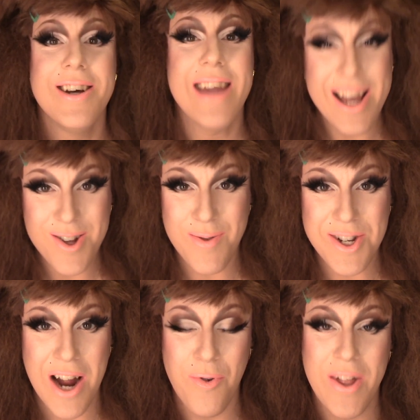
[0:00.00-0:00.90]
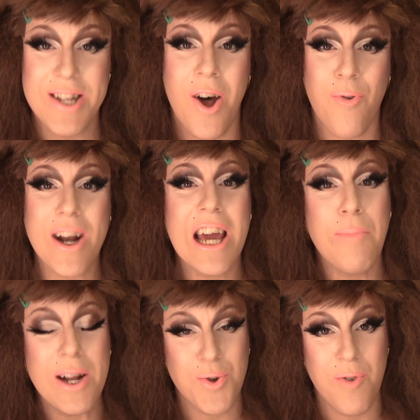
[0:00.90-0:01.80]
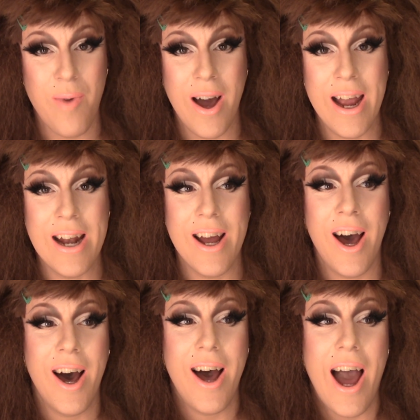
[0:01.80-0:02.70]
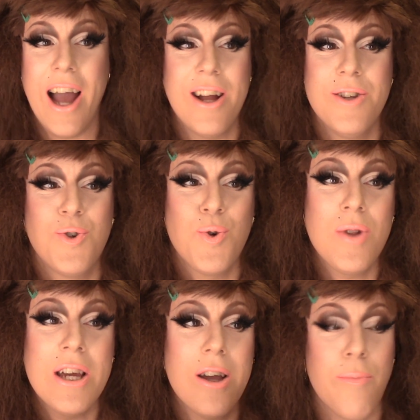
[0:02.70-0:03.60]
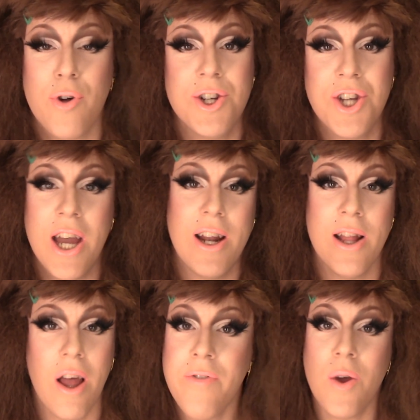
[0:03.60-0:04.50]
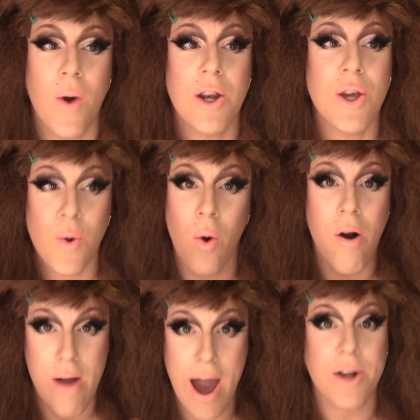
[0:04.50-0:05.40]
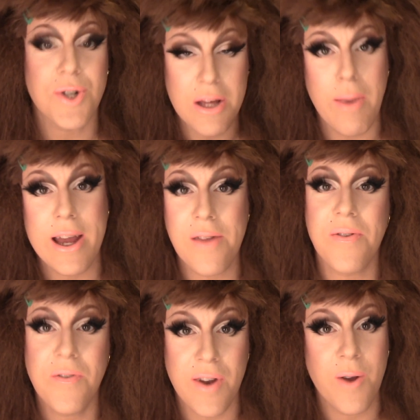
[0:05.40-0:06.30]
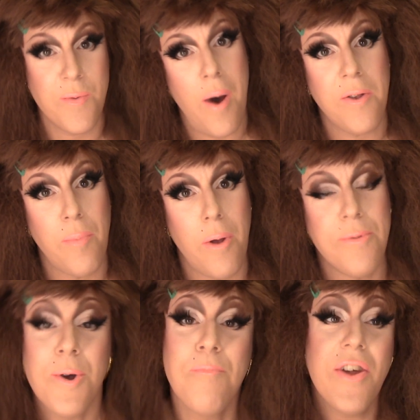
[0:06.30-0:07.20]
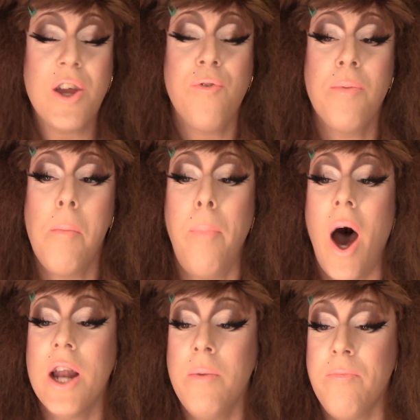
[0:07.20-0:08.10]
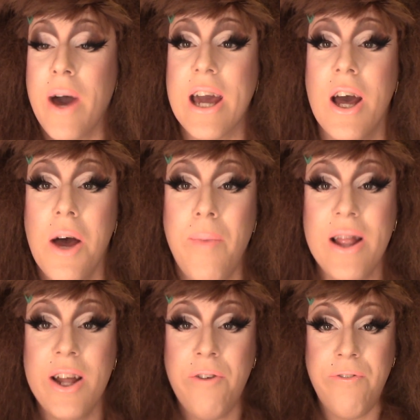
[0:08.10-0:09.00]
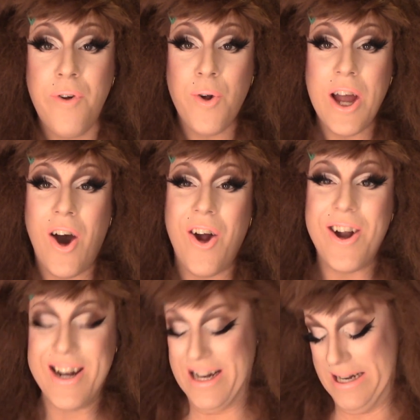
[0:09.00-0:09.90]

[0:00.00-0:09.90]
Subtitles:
Thank you so much to everyone that is already a patron of mine. I truly appreciate and love you, and you are actually making these videos possible. So thank you from the bottom of my little furry heart.